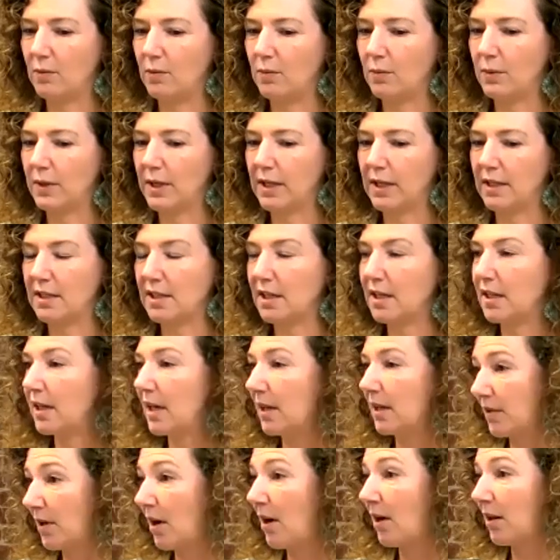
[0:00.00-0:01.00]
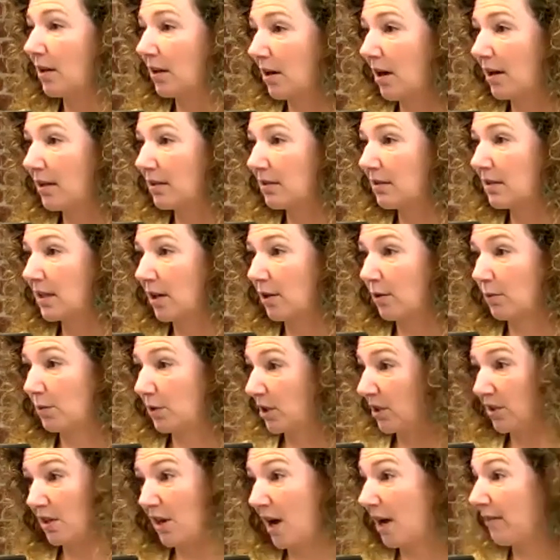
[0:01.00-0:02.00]
we did it at the Holocaust Center, which
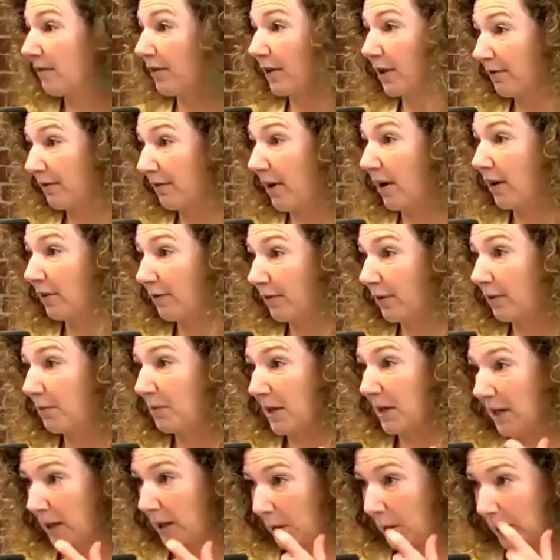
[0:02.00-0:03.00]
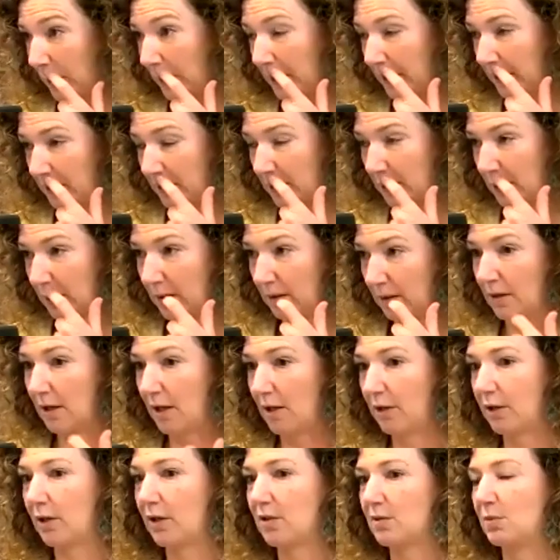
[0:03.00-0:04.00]
is not very far from here, the
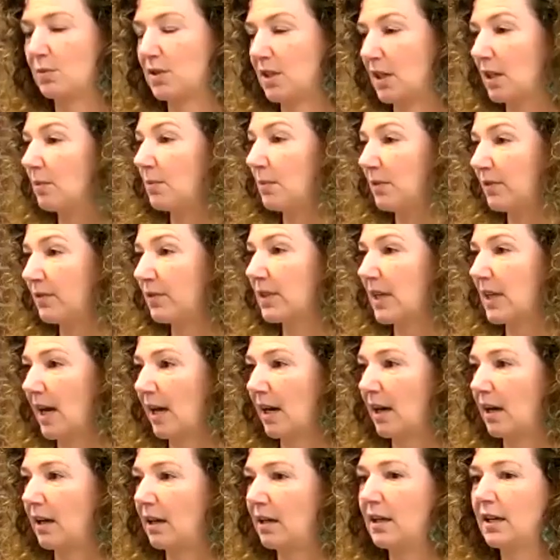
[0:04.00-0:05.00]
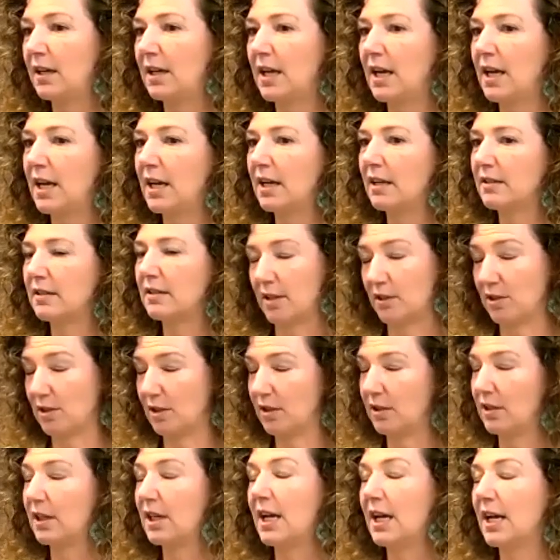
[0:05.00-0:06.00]
Holocaust Museum of Seattle
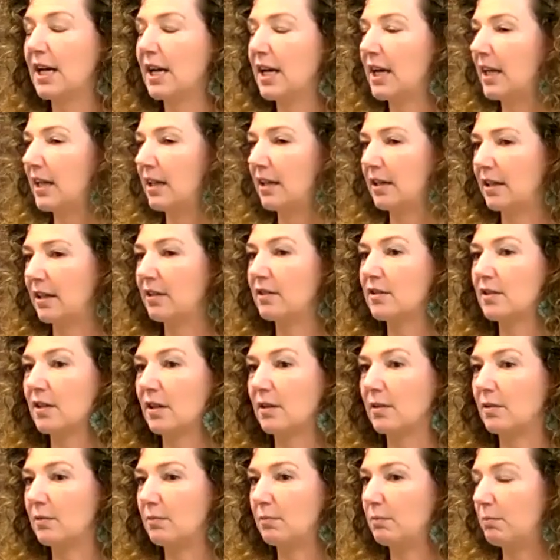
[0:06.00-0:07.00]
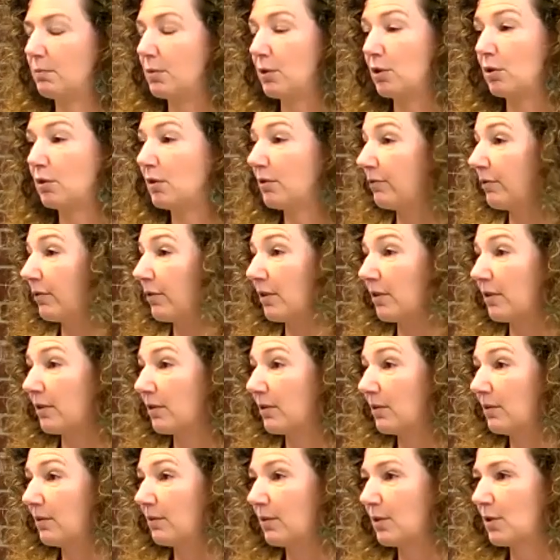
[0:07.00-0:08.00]
Center. And it's a beautiful
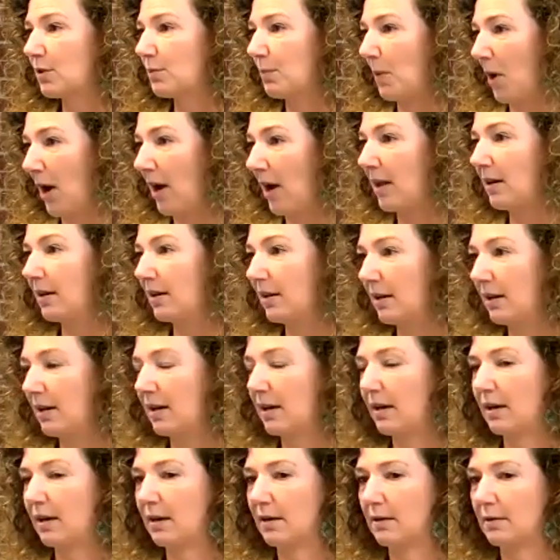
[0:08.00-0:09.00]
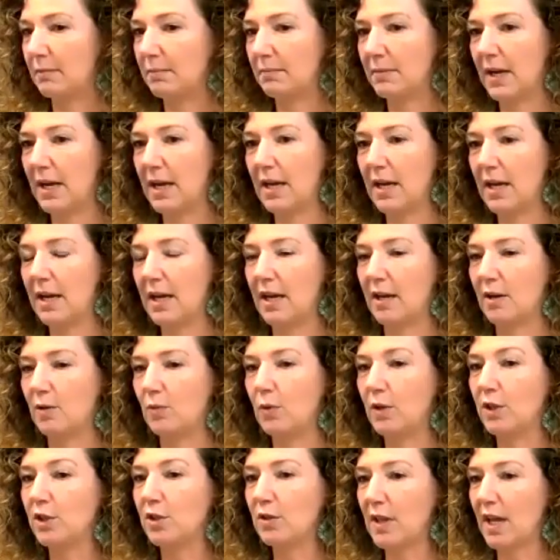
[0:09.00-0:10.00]
spot. And
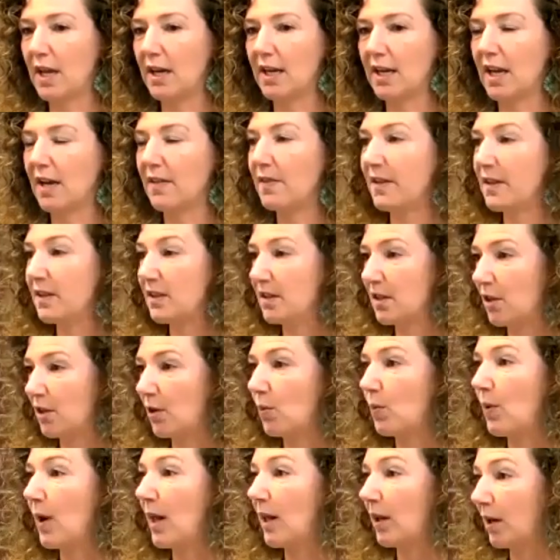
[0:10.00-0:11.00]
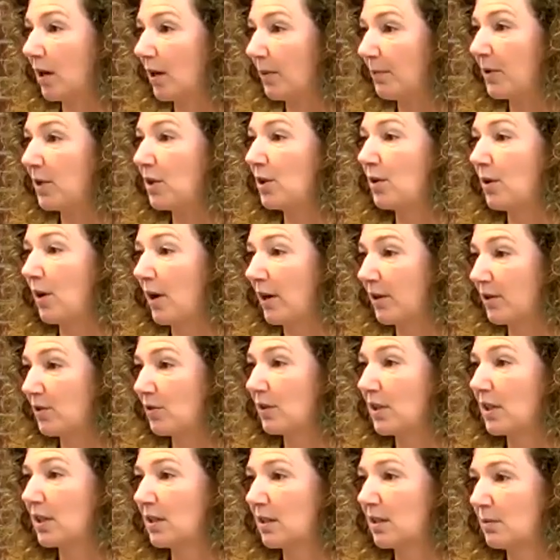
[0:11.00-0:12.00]
we'll do that again this year to welcome the new
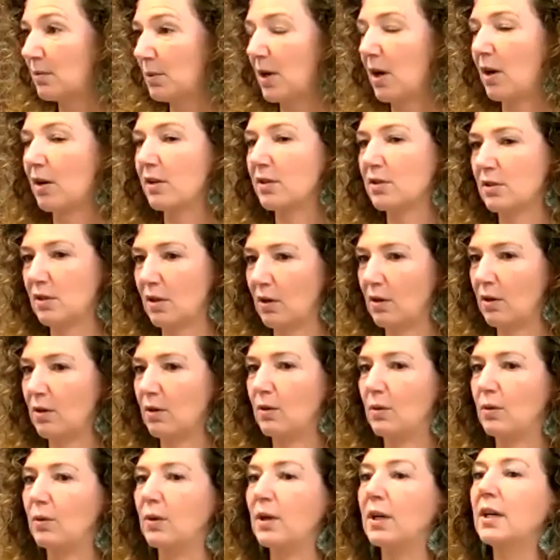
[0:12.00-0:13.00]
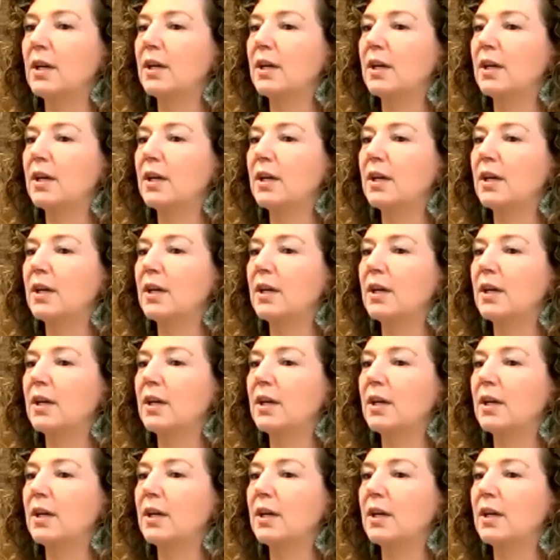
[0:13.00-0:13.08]
Austrians, but also